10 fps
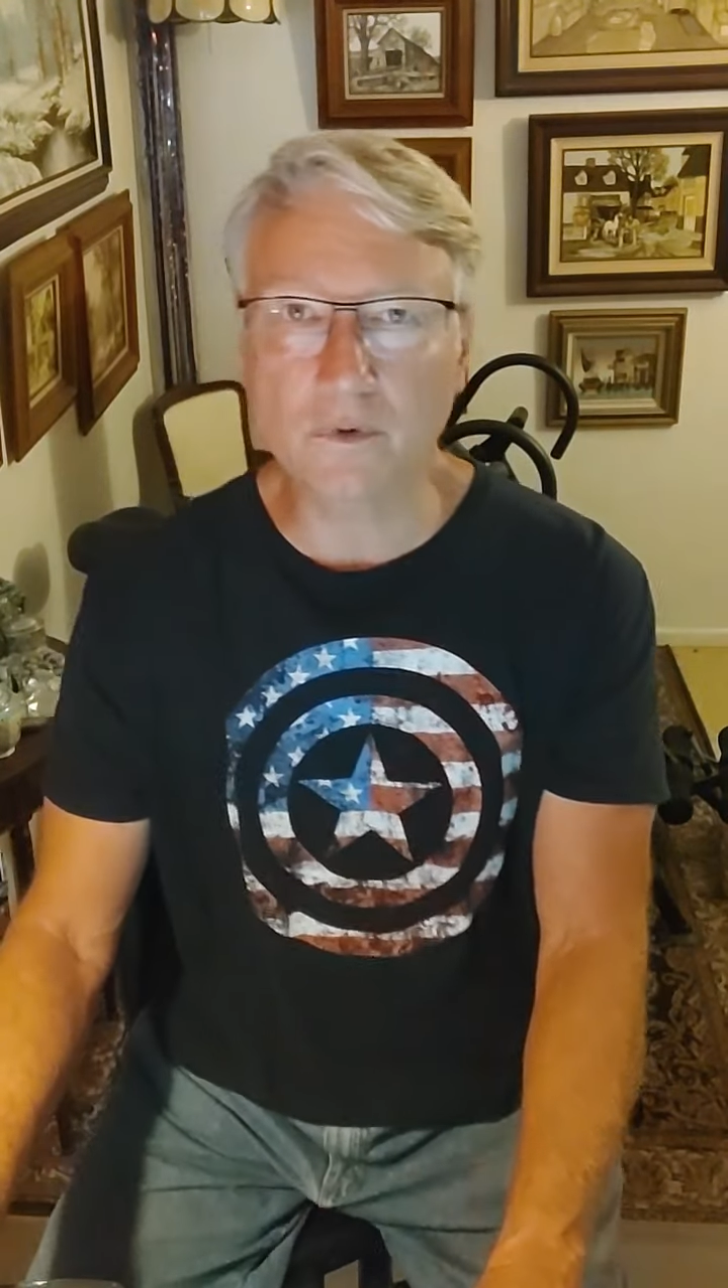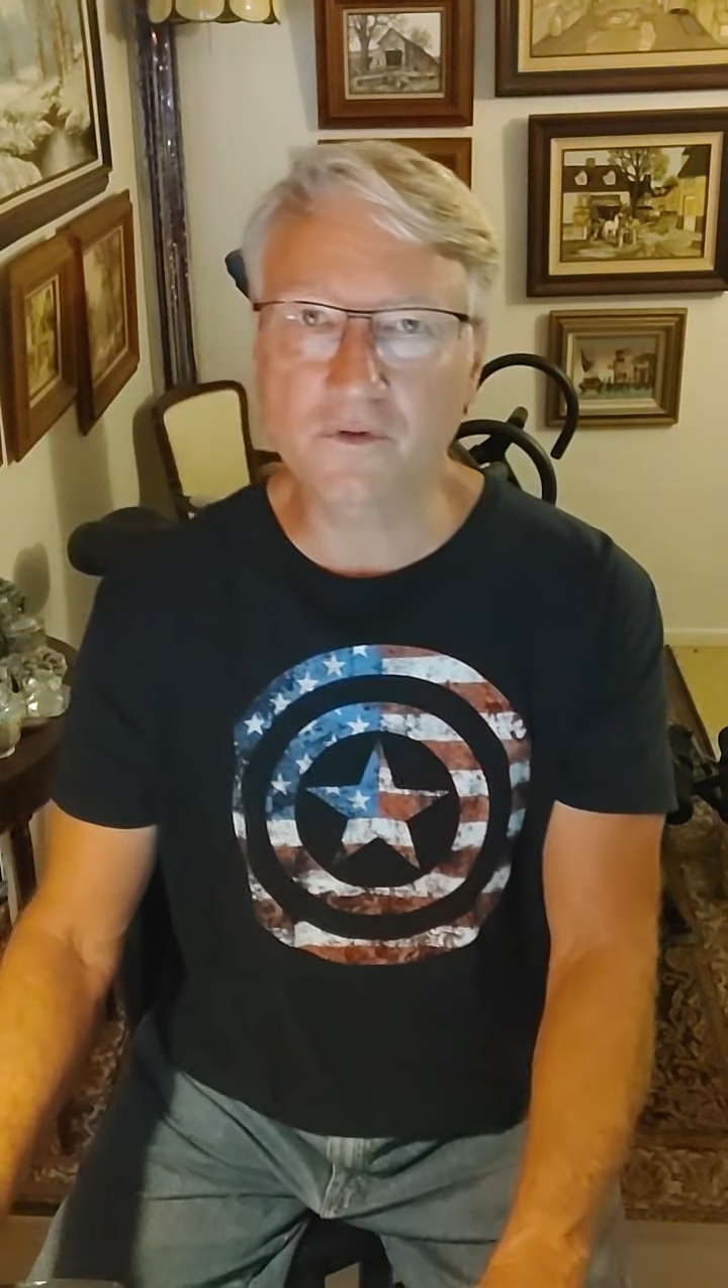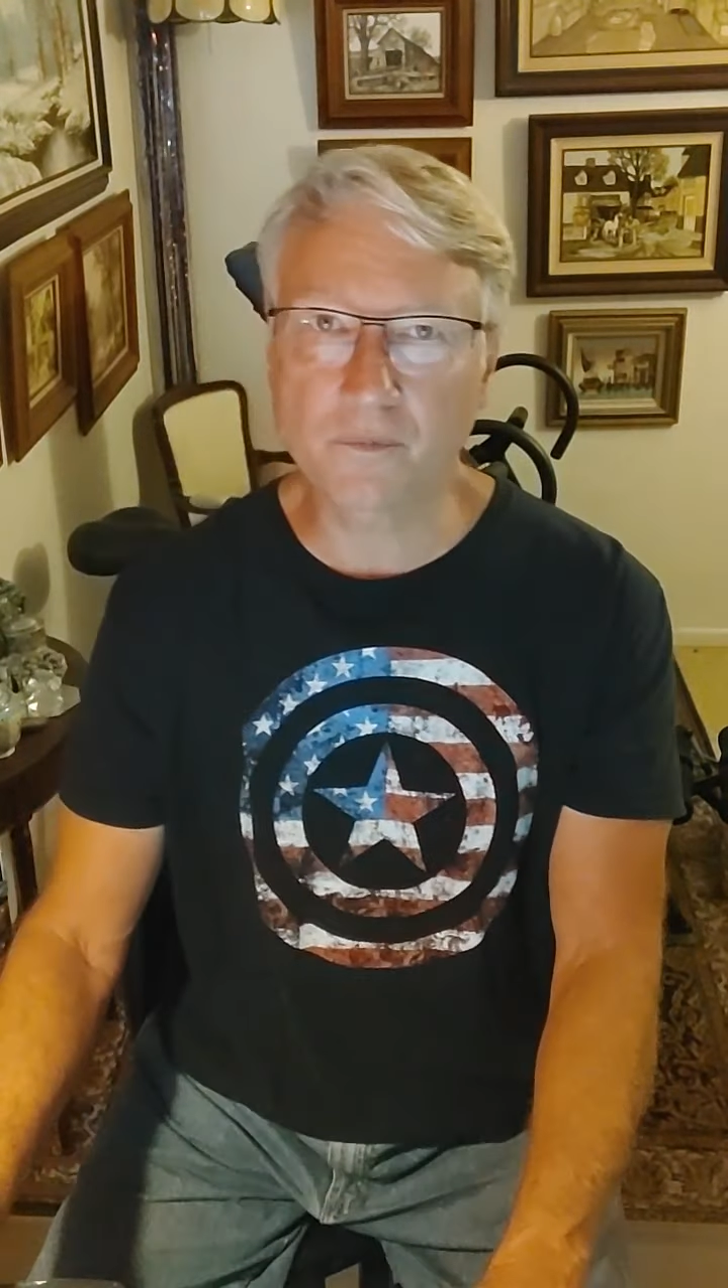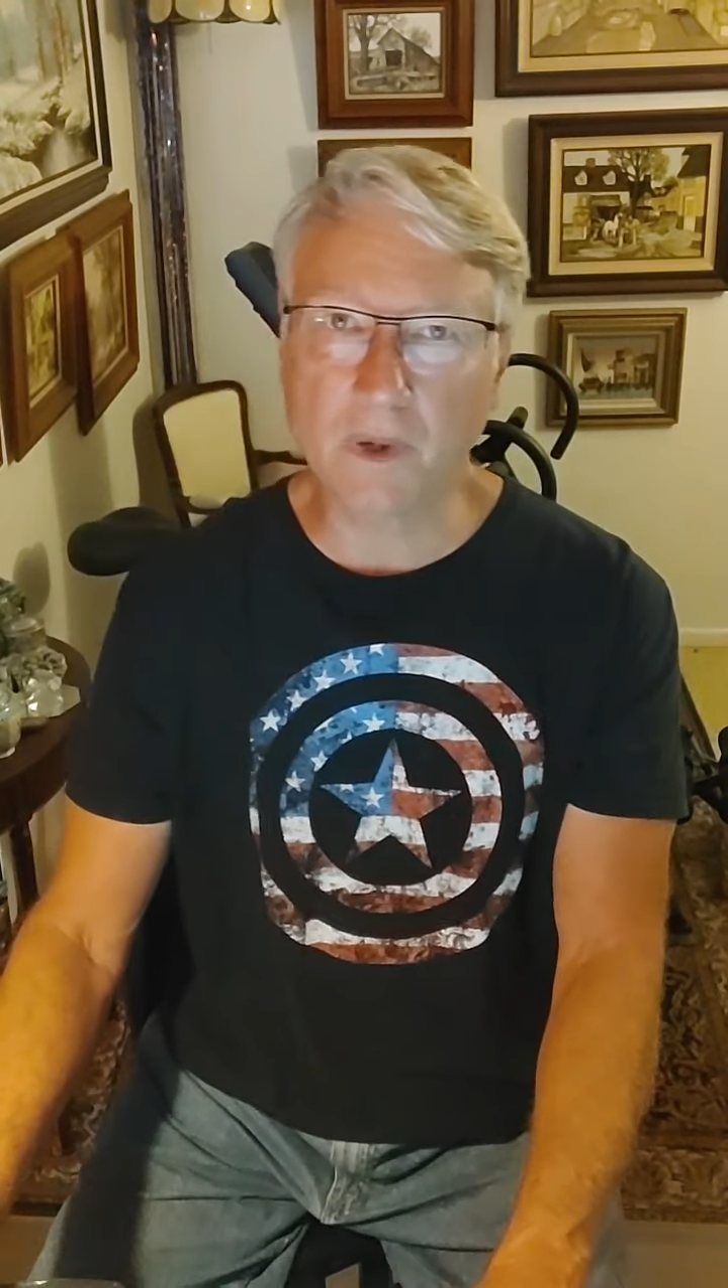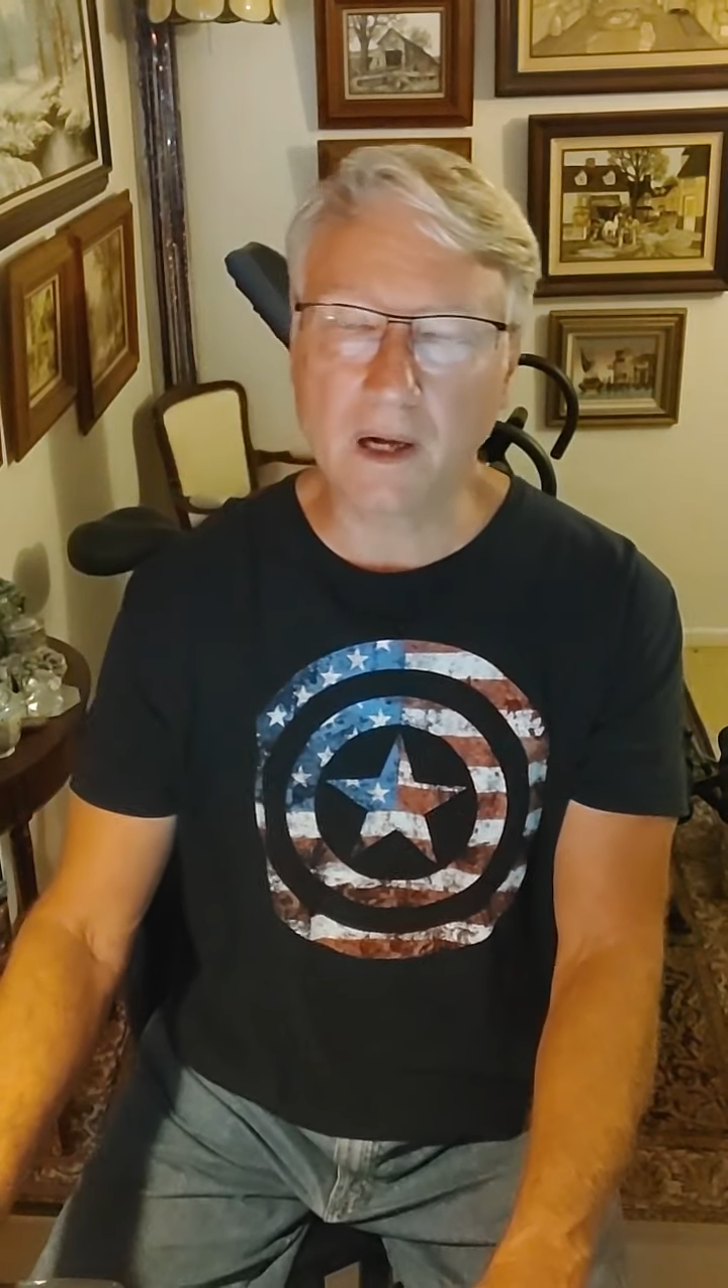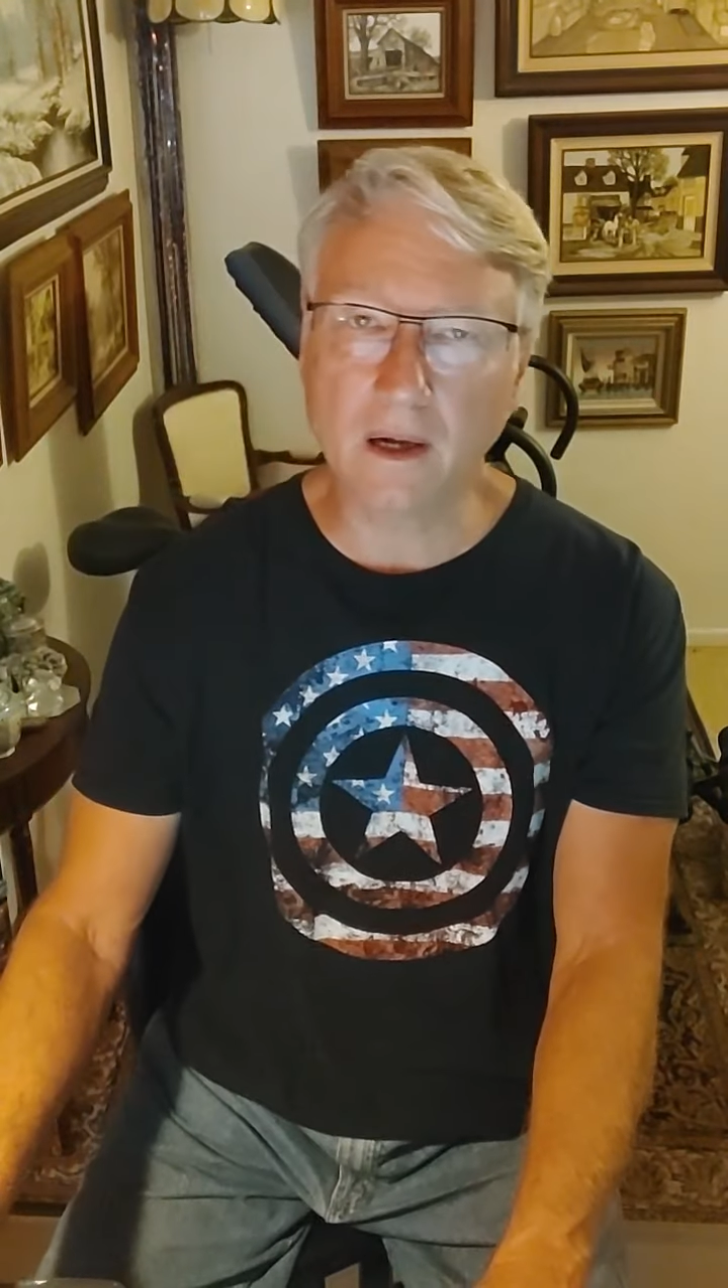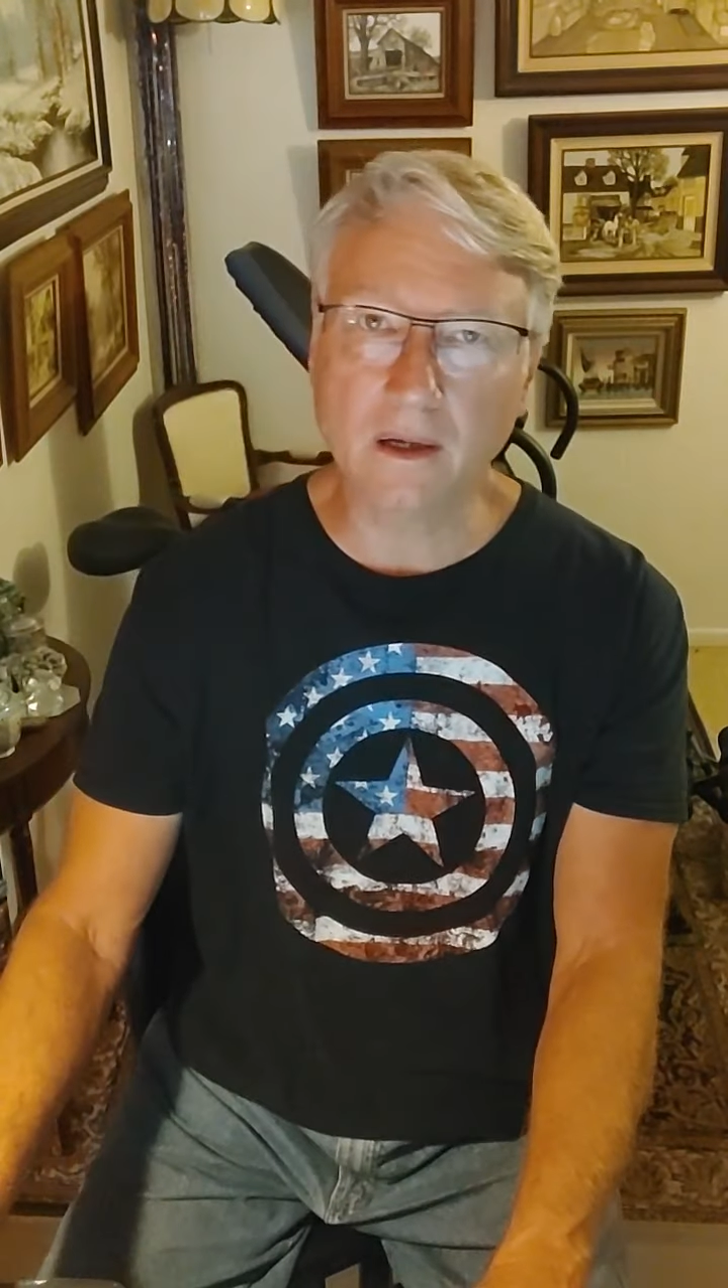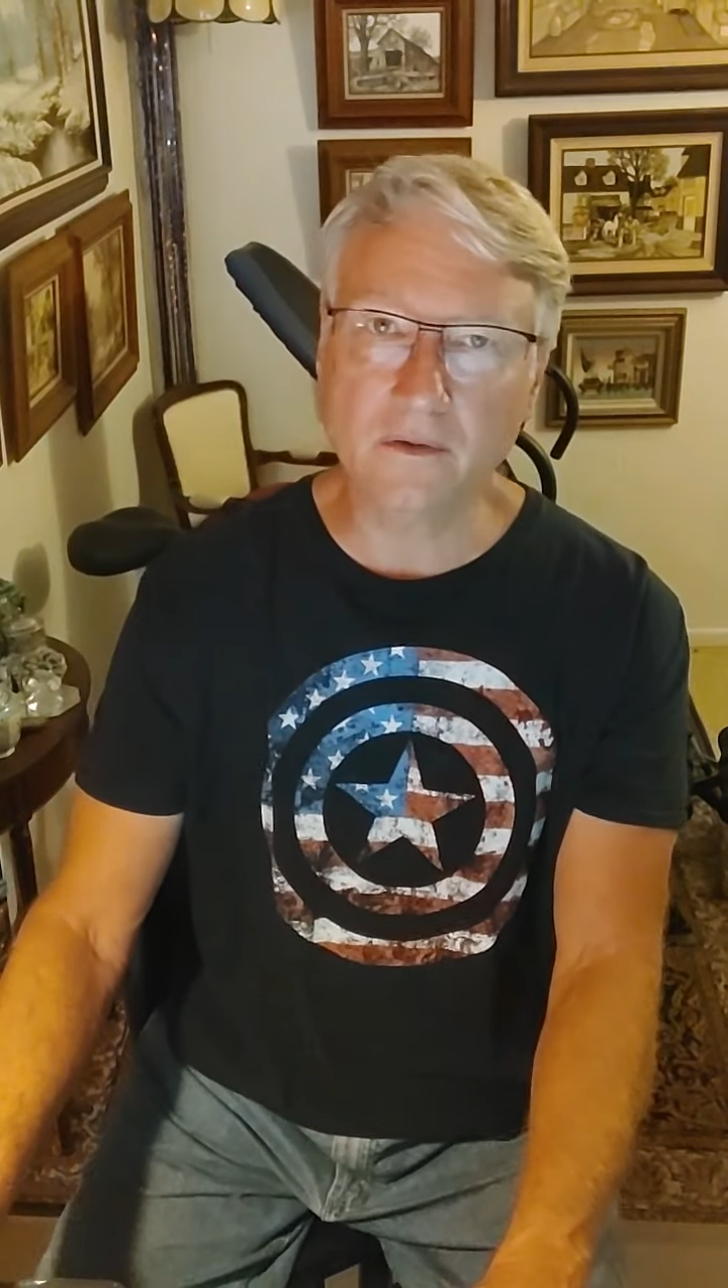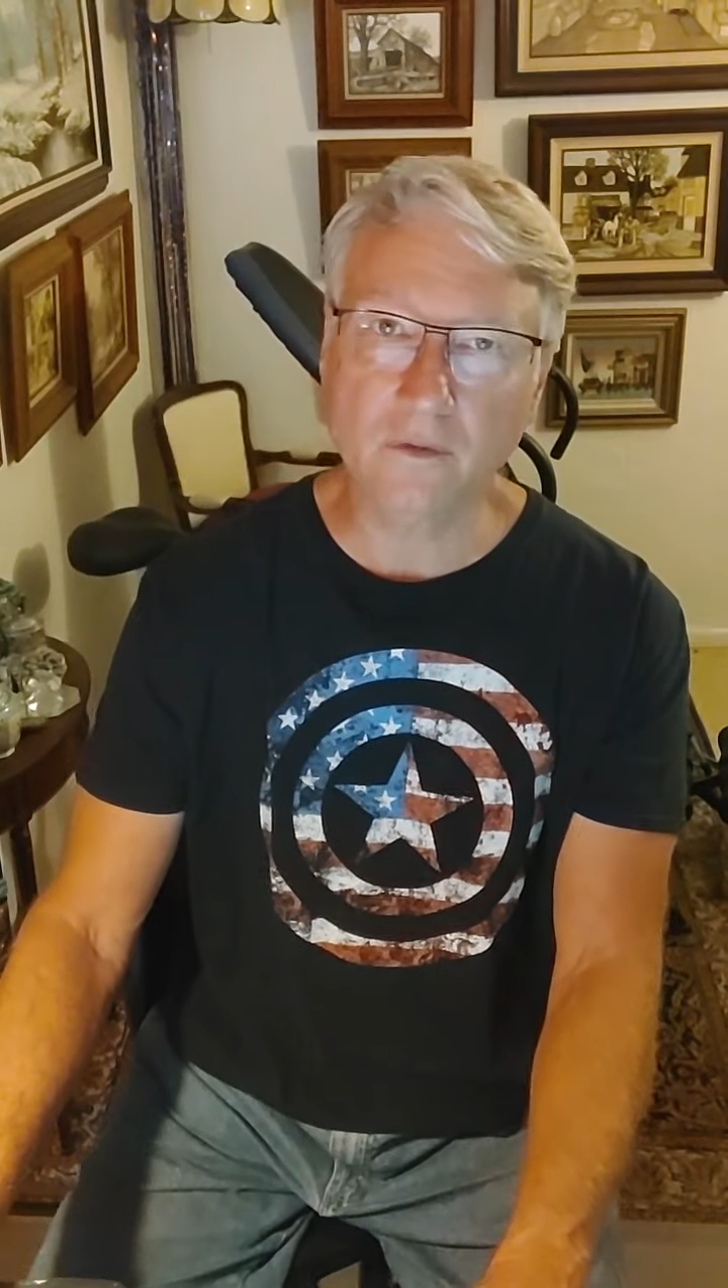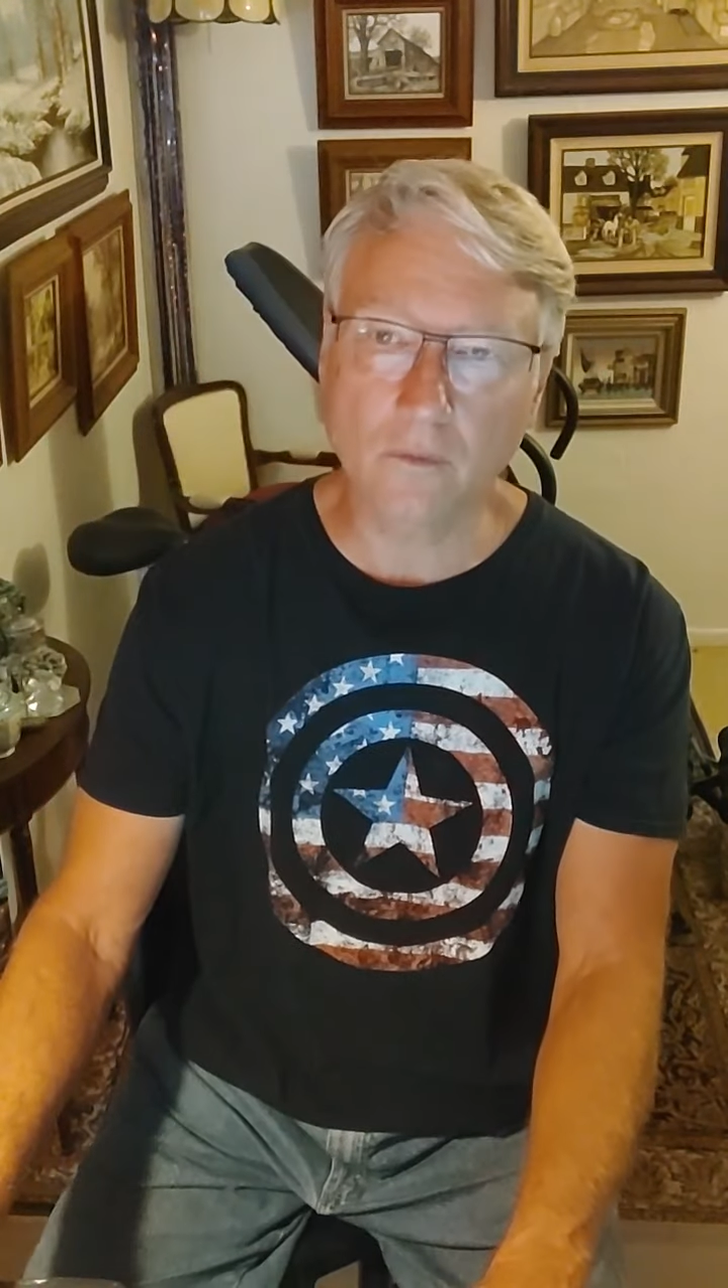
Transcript: were spies